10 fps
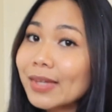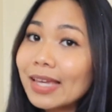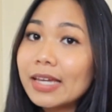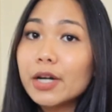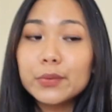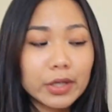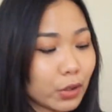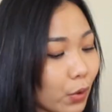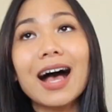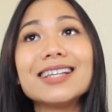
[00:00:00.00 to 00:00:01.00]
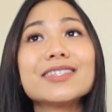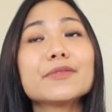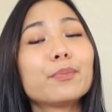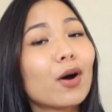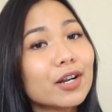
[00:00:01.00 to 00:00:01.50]
here we go. I
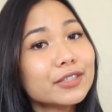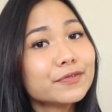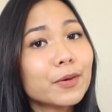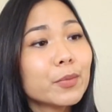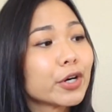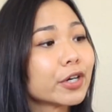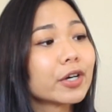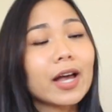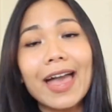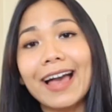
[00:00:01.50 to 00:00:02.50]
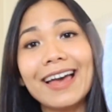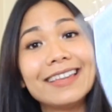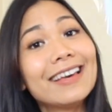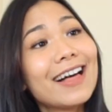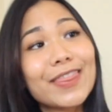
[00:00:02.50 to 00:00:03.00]
just bought it from her,
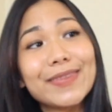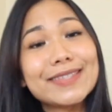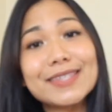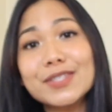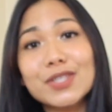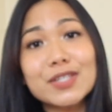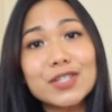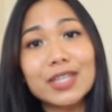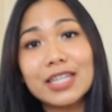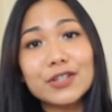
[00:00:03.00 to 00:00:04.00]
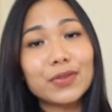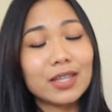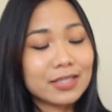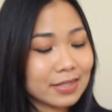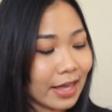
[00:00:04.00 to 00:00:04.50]
and this is such a cute things